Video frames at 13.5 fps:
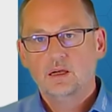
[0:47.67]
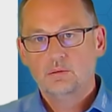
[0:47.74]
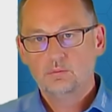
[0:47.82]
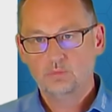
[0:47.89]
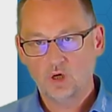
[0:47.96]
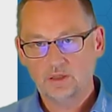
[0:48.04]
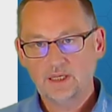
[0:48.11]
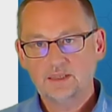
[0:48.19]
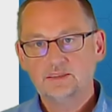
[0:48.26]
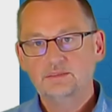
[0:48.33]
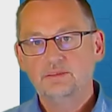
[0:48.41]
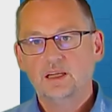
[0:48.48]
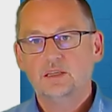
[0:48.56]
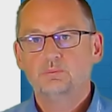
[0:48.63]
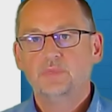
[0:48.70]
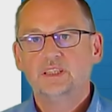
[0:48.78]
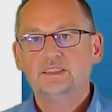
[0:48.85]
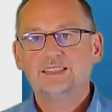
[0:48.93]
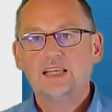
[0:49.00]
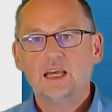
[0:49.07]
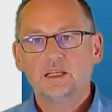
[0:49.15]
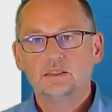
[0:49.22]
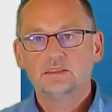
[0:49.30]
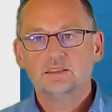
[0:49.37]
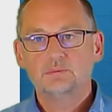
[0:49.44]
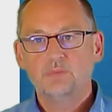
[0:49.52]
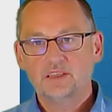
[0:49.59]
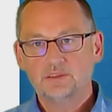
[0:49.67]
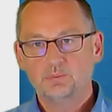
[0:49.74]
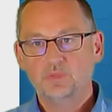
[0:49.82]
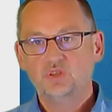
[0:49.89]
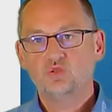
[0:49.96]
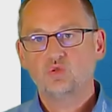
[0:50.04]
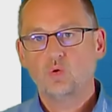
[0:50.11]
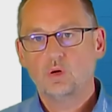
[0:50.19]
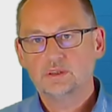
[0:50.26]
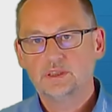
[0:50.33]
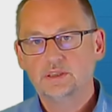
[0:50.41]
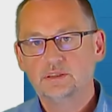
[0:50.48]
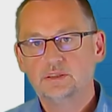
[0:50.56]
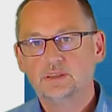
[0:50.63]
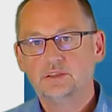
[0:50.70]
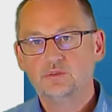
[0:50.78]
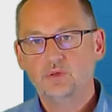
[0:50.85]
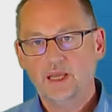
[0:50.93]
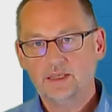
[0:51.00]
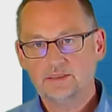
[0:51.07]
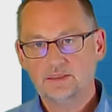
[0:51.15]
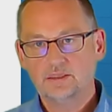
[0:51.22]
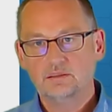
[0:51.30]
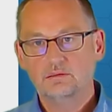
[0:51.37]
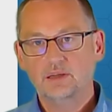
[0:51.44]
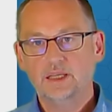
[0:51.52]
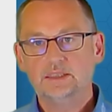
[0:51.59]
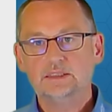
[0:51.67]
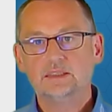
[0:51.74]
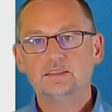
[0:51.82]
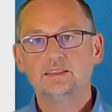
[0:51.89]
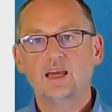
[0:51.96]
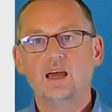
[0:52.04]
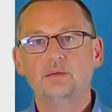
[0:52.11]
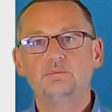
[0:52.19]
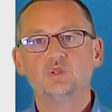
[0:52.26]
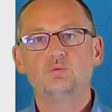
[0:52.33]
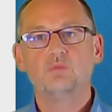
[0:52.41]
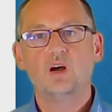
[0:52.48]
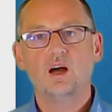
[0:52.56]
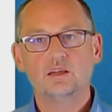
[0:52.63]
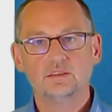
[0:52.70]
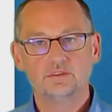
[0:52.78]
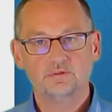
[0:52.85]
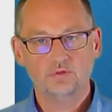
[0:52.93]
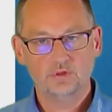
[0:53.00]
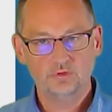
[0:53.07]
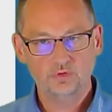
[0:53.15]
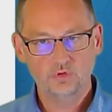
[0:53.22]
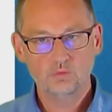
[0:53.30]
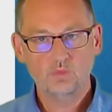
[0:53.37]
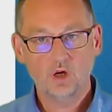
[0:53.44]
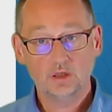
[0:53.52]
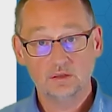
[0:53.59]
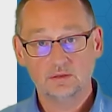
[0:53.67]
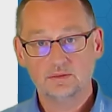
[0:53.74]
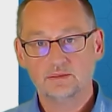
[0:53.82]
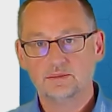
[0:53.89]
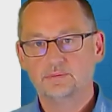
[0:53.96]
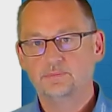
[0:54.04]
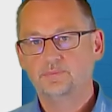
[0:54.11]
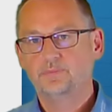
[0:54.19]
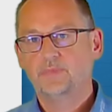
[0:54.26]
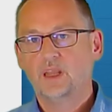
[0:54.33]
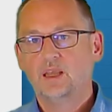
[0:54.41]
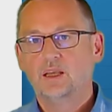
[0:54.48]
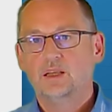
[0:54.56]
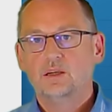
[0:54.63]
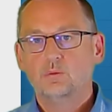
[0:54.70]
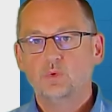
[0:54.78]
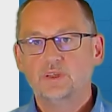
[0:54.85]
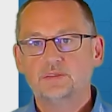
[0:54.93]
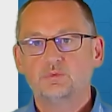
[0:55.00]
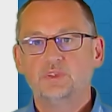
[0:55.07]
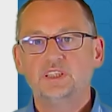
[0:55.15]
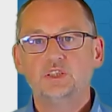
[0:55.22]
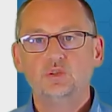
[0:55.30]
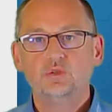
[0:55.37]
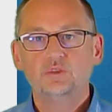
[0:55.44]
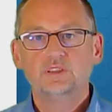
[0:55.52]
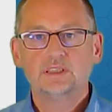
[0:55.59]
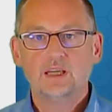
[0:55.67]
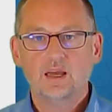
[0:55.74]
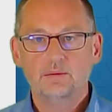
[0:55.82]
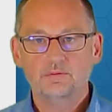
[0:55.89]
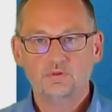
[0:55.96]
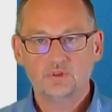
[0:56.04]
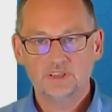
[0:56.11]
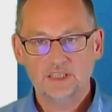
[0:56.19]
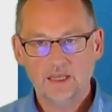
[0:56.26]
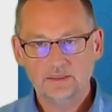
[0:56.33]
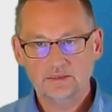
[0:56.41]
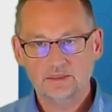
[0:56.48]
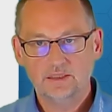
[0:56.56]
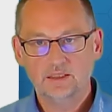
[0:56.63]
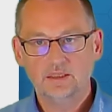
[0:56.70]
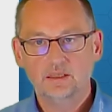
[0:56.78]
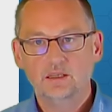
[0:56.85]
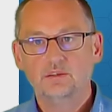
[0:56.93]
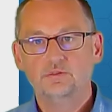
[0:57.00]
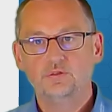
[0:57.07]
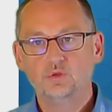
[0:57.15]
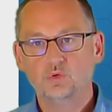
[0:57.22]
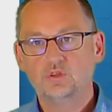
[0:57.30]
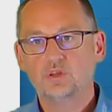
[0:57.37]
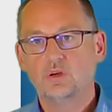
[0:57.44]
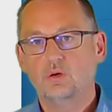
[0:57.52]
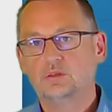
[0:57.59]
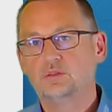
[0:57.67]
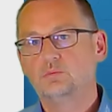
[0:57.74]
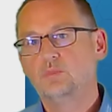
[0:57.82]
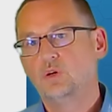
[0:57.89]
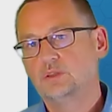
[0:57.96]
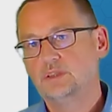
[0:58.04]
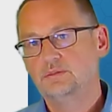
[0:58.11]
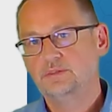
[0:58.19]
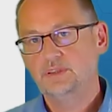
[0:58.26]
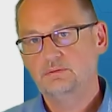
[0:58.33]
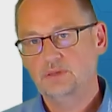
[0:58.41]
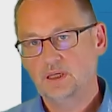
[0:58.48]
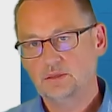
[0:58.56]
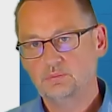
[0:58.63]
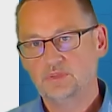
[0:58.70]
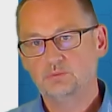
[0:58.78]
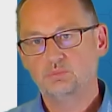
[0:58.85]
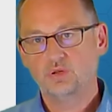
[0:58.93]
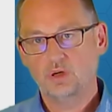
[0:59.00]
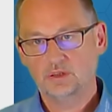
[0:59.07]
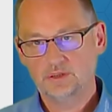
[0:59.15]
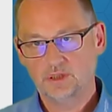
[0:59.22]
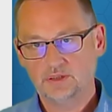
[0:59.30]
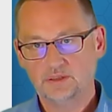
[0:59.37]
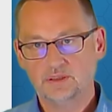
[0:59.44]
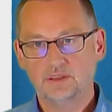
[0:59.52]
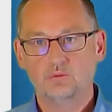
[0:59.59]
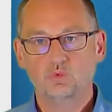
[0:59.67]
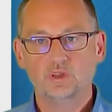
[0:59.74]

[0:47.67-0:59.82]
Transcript: Product development cycles must be shortened to accelerate the time to market for new models. With reduced time for testing, future automotive development projects will